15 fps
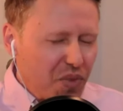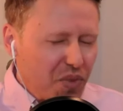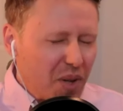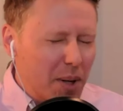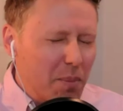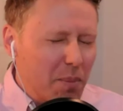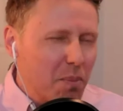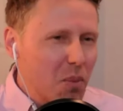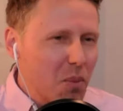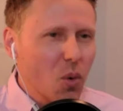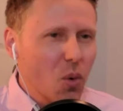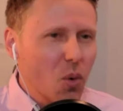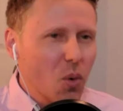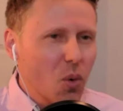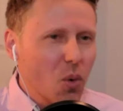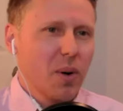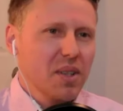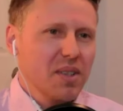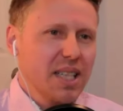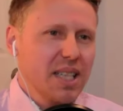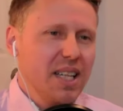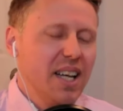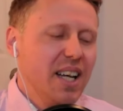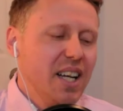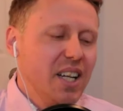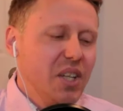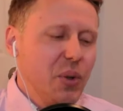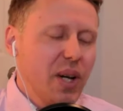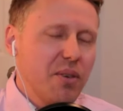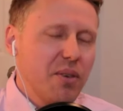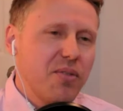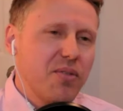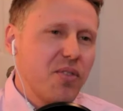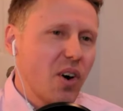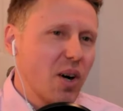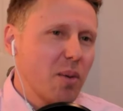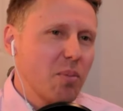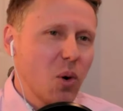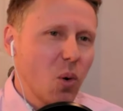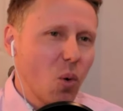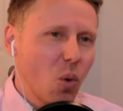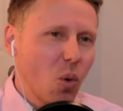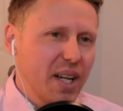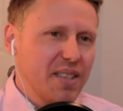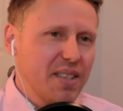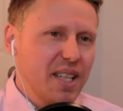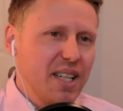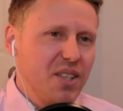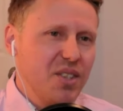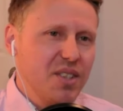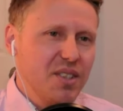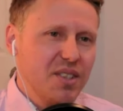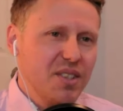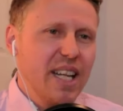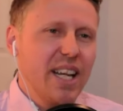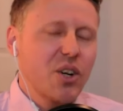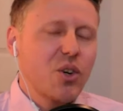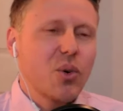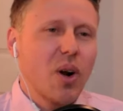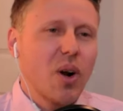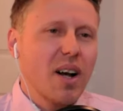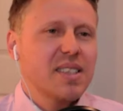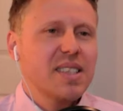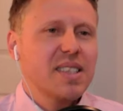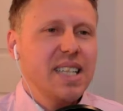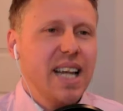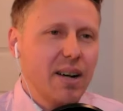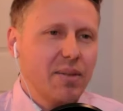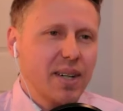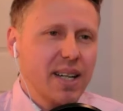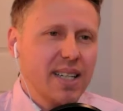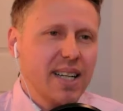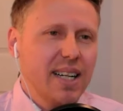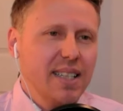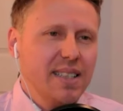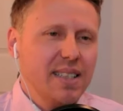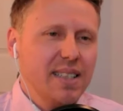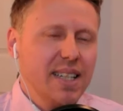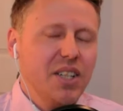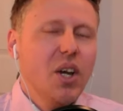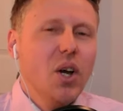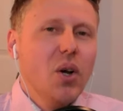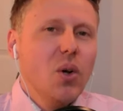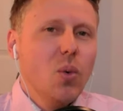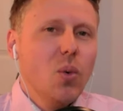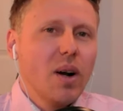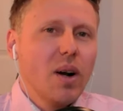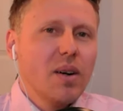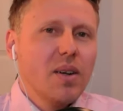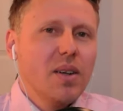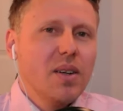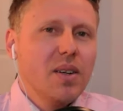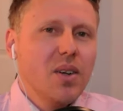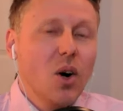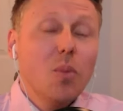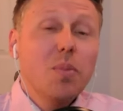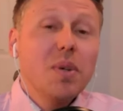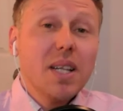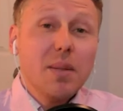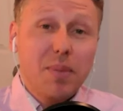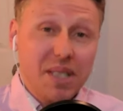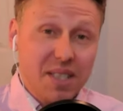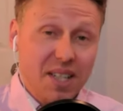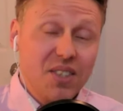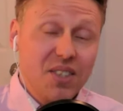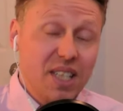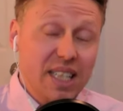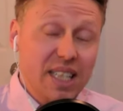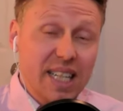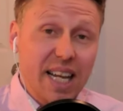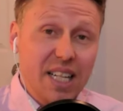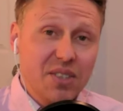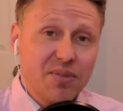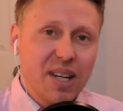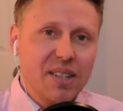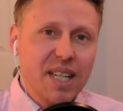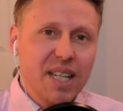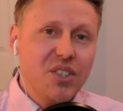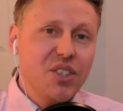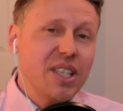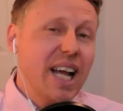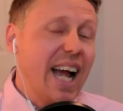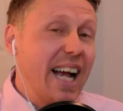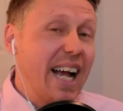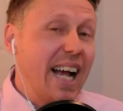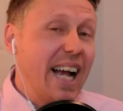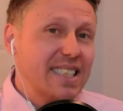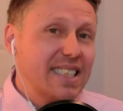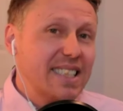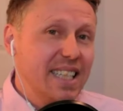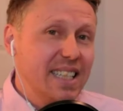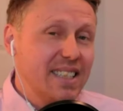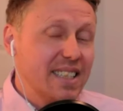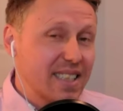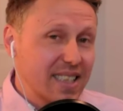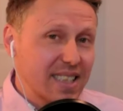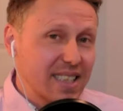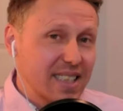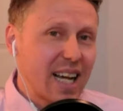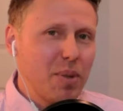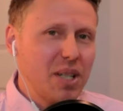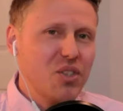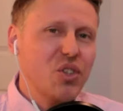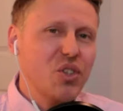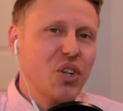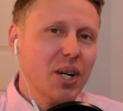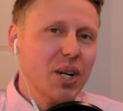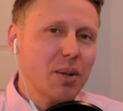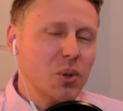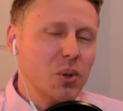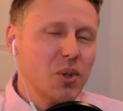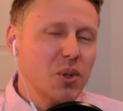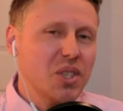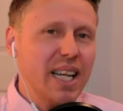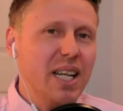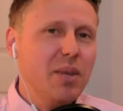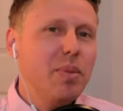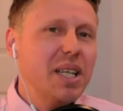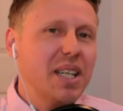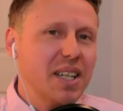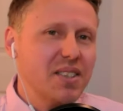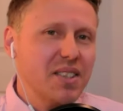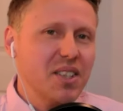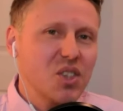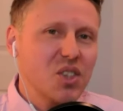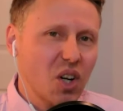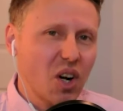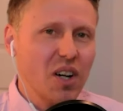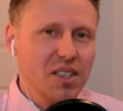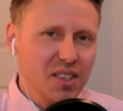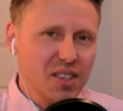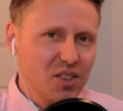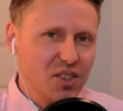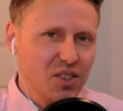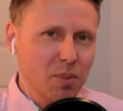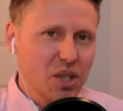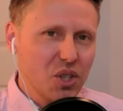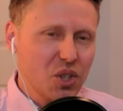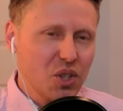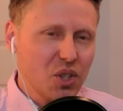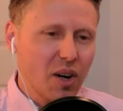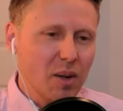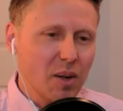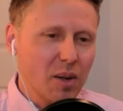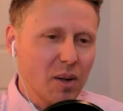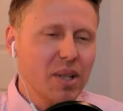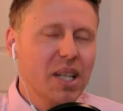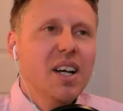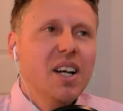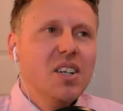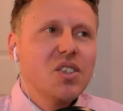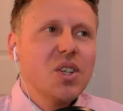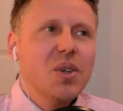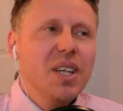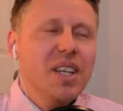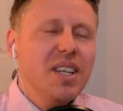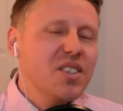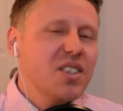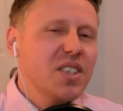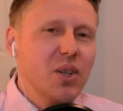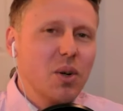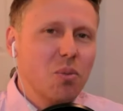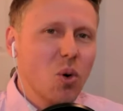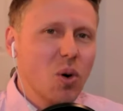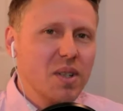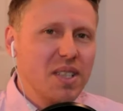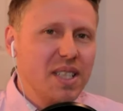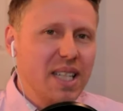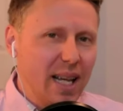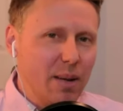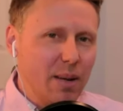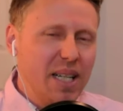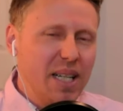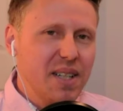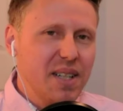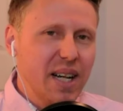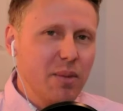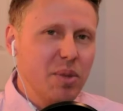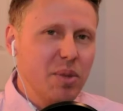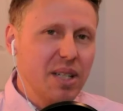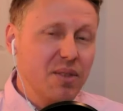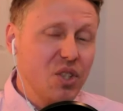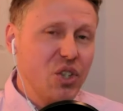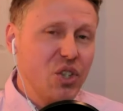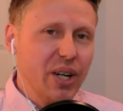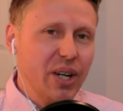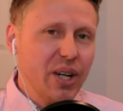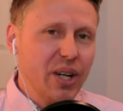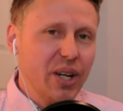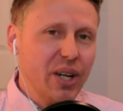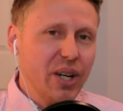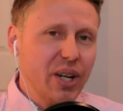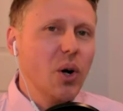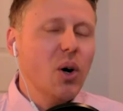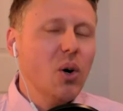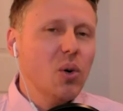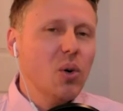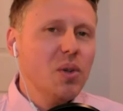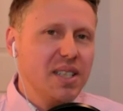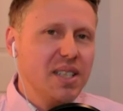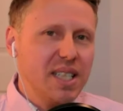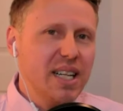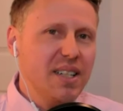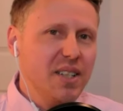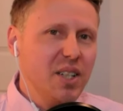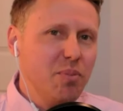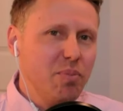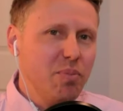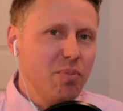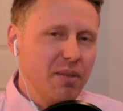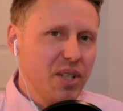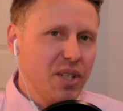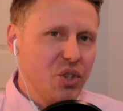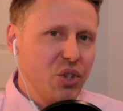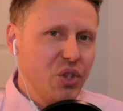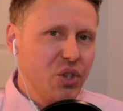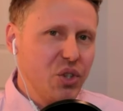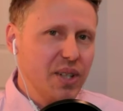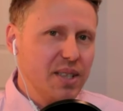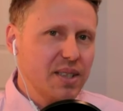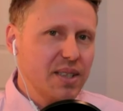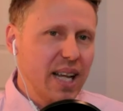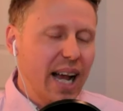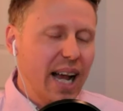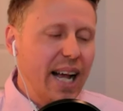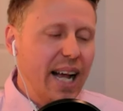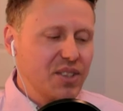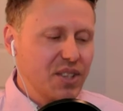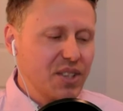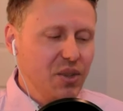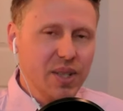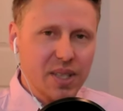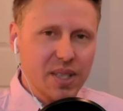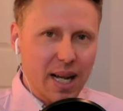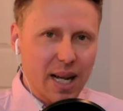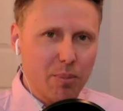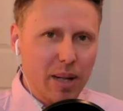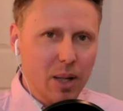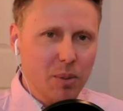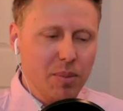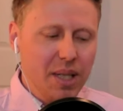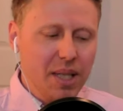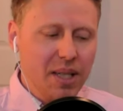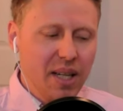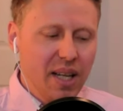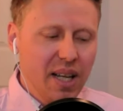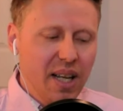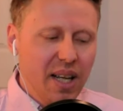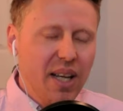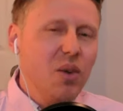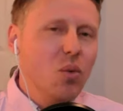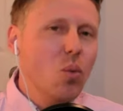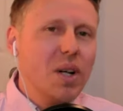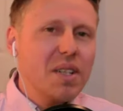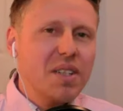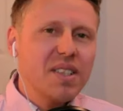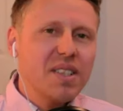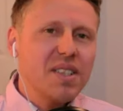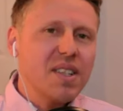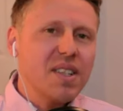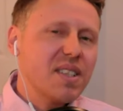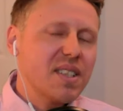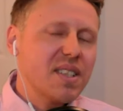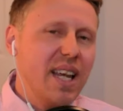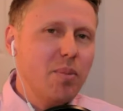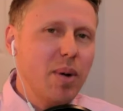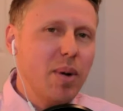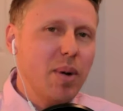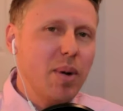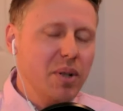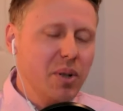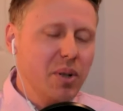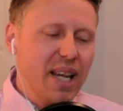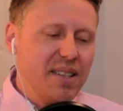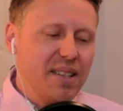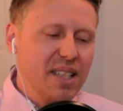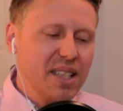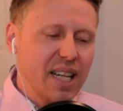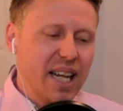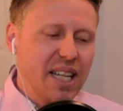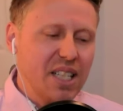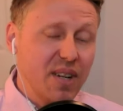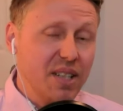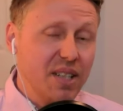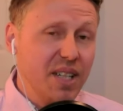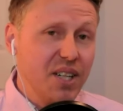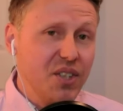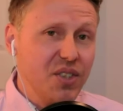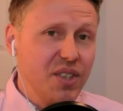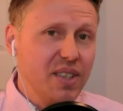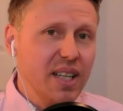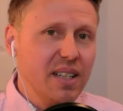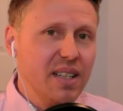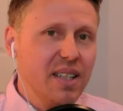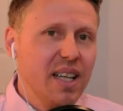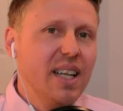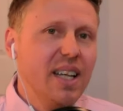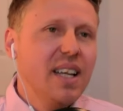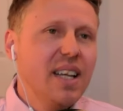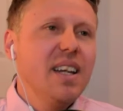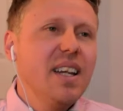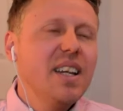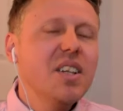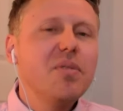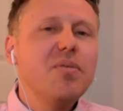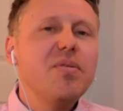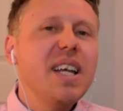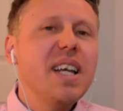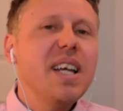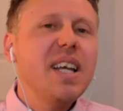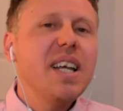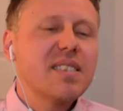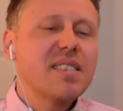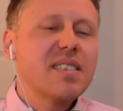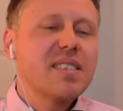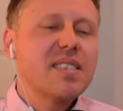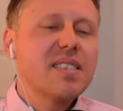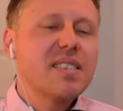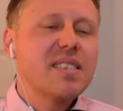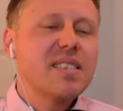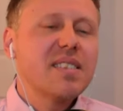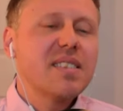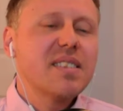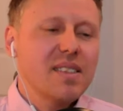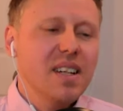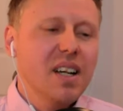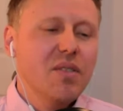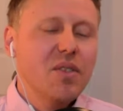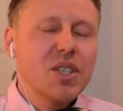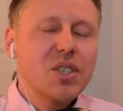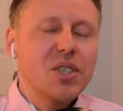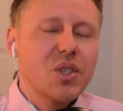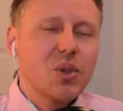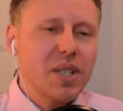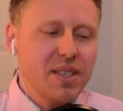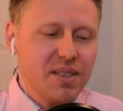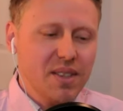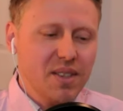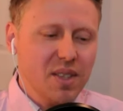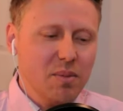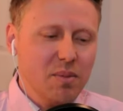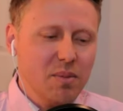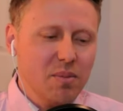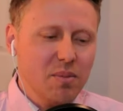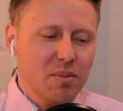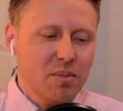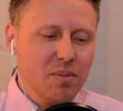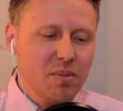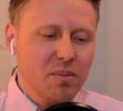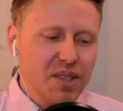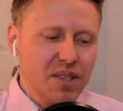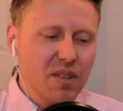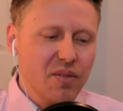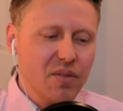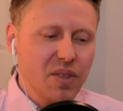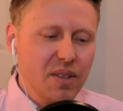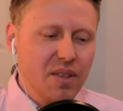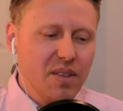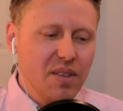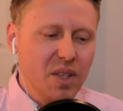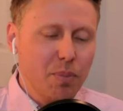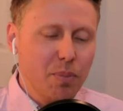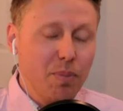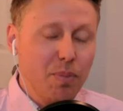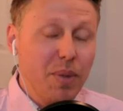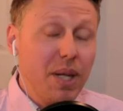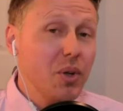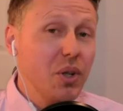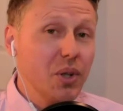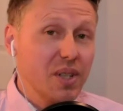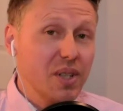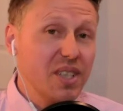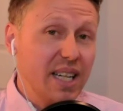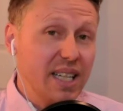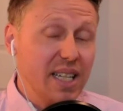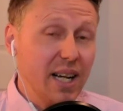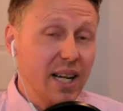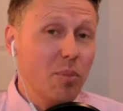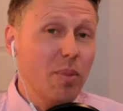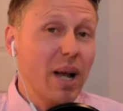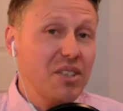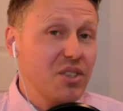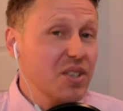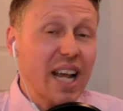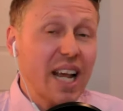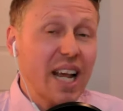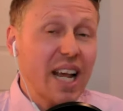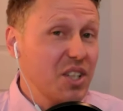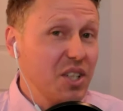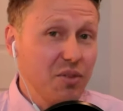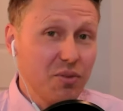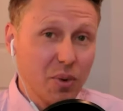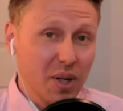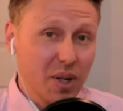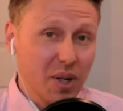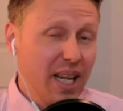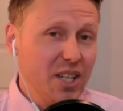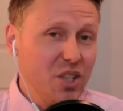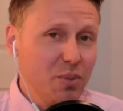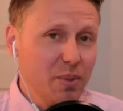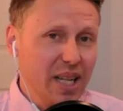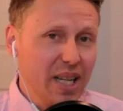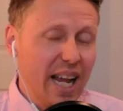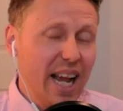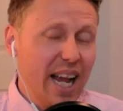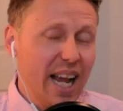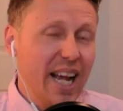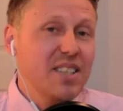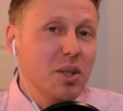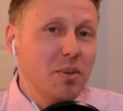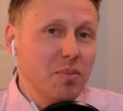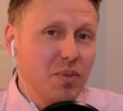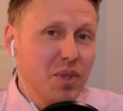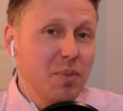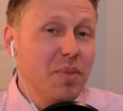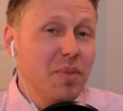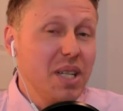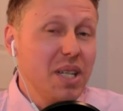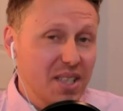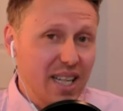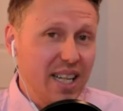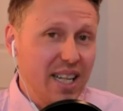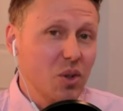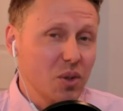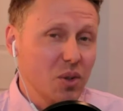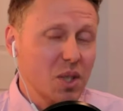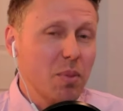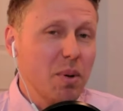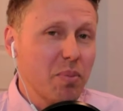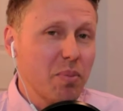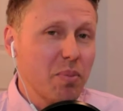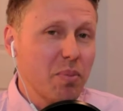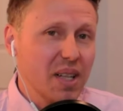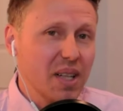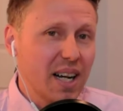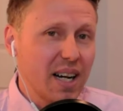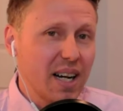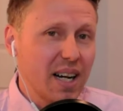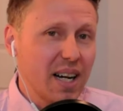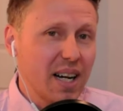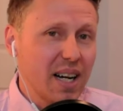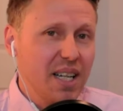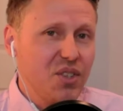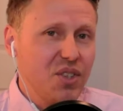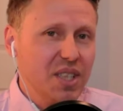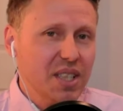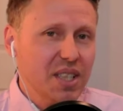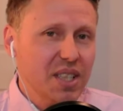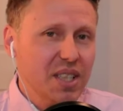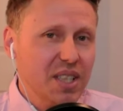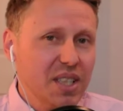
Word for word: But more importantly, you have farmer organizations today across the African continent who are openly petitioning the Gates Foundation, asking it to stop its charitable crusade because it's causing so much harm. So, is there a more damning indictment of a charity than your own intended beneficiaries asking you to stop helping? And what does it say about Bill Gates and the Gates Foundation that, in the face of this of this criticism of this of the the people you're intending to help just asking for engagement asking to to be stakeholders to be part of the conversation